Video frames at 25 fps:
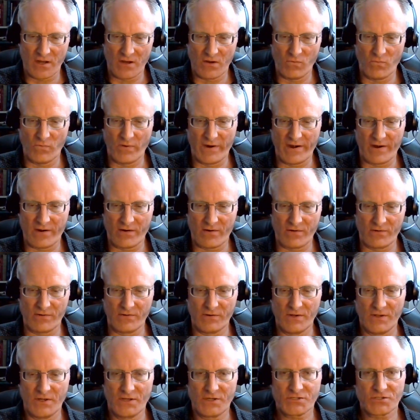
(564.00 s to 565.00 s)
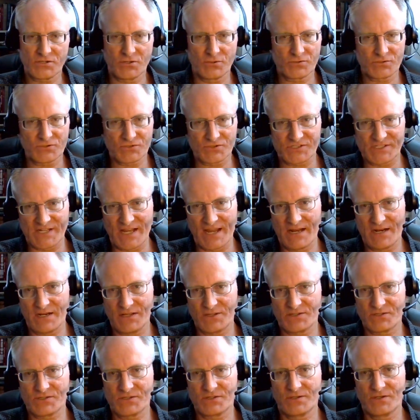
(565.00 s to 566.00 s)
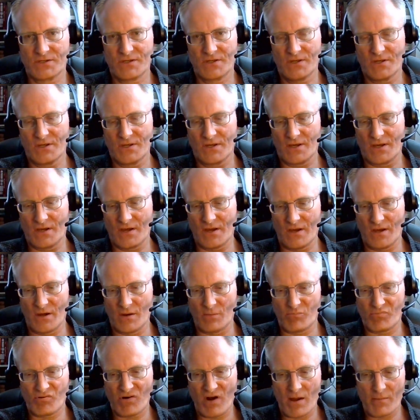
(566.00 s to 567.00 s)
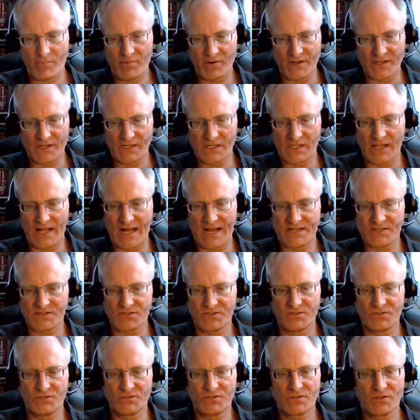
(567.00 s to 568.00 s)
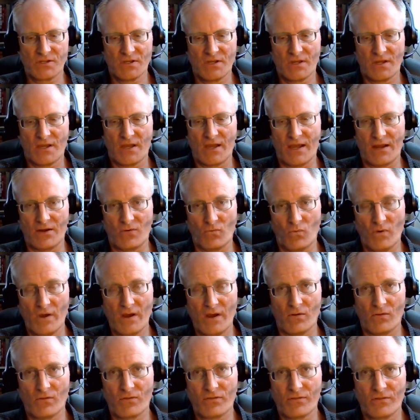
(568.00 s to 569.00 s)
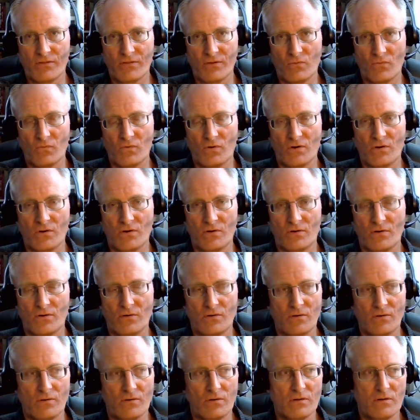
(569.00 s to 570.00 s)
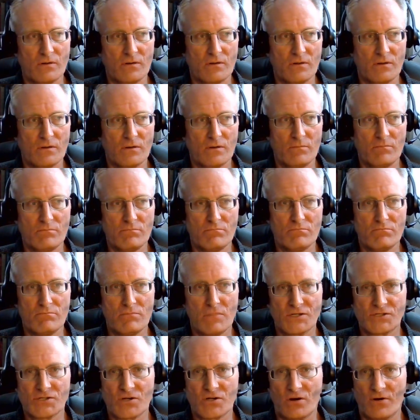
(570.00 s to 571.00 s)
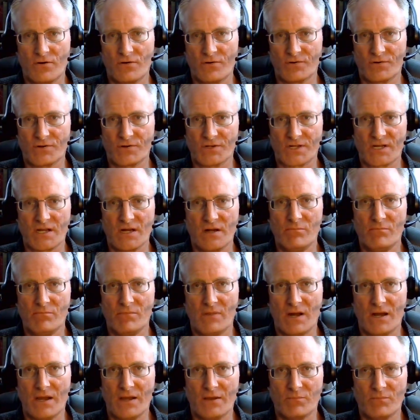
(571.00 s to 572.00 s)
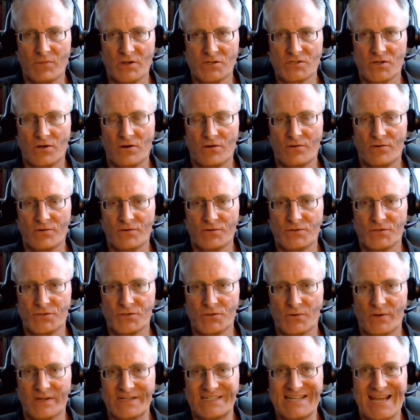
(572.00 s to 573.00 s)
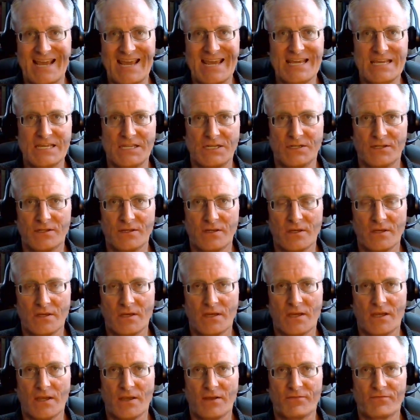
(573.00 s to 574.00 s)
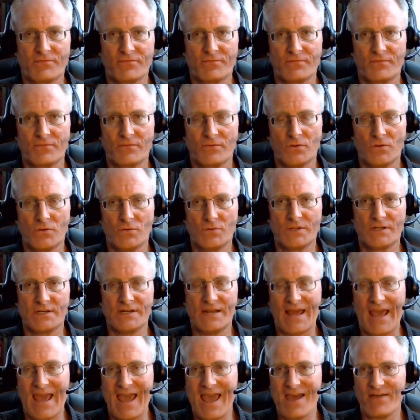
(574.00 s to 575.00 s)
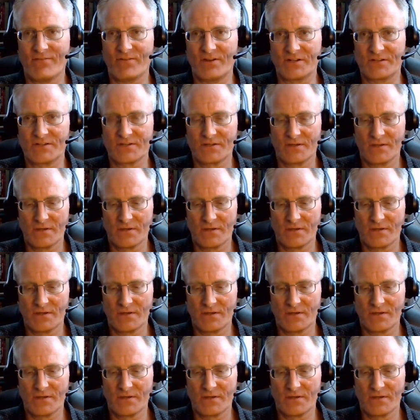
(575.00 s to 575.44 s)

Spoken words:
where social status, property classes, and wealth were much harder to come by, much harder to attain if you didn't have it,